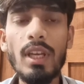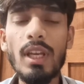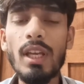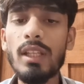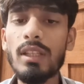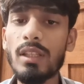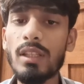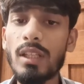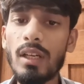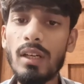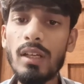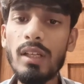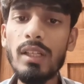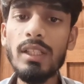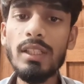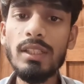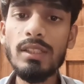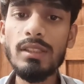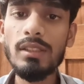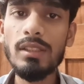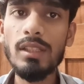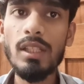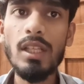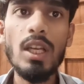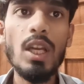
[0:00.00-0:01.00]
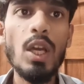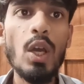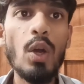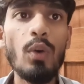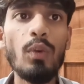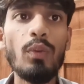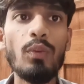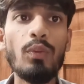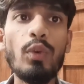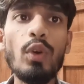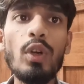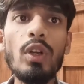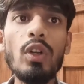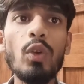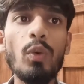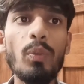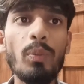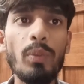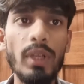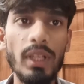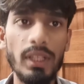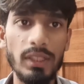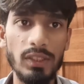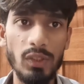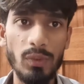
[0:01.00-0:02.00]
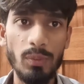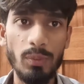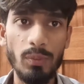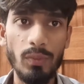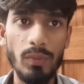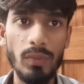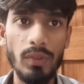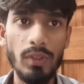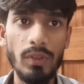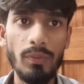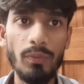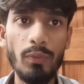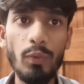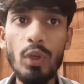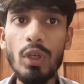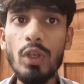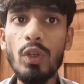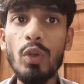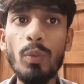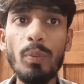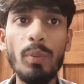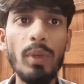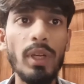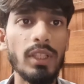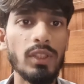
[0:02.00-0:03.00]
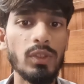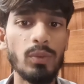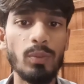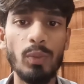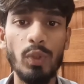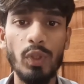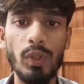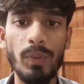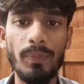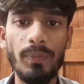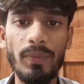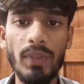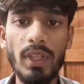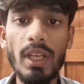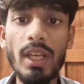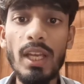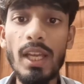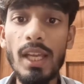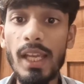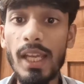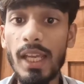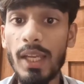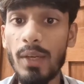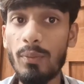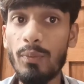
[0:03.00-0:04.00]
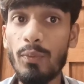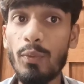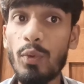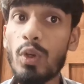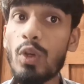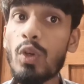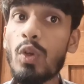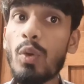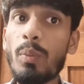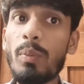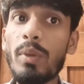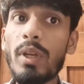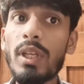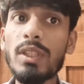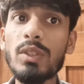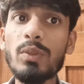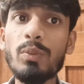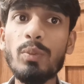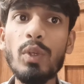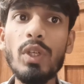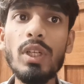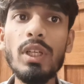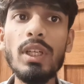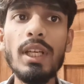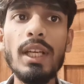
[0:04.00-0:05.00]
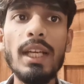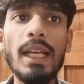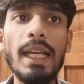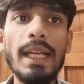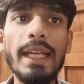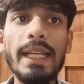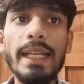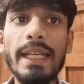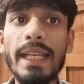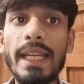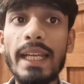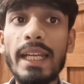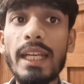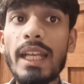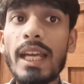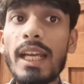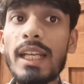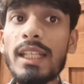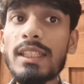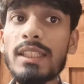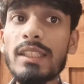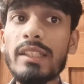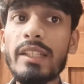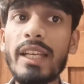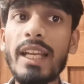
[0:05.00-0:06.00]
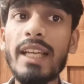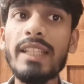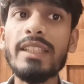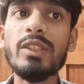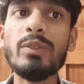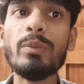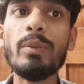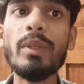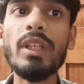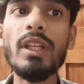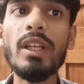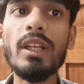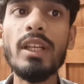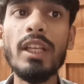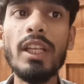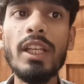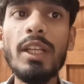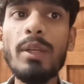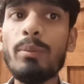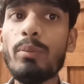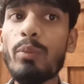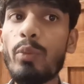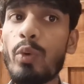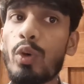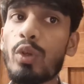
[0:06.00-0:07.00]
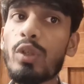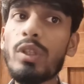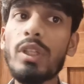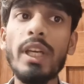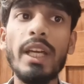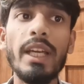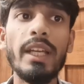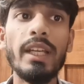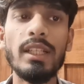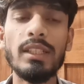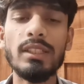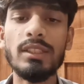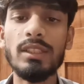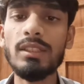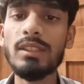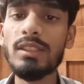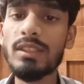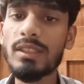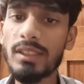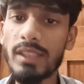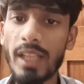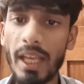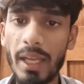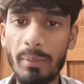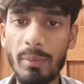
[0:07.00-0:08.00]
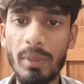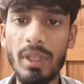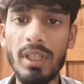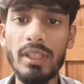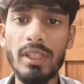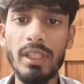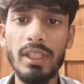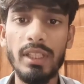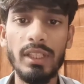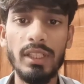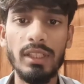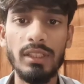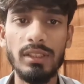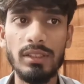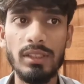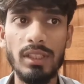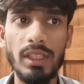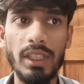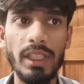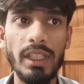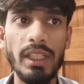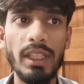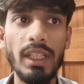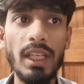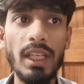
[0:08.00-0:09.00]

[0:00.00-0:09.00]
Third is full duplex mode. In full duplex mode, data is transmitted in both directions simultaneously.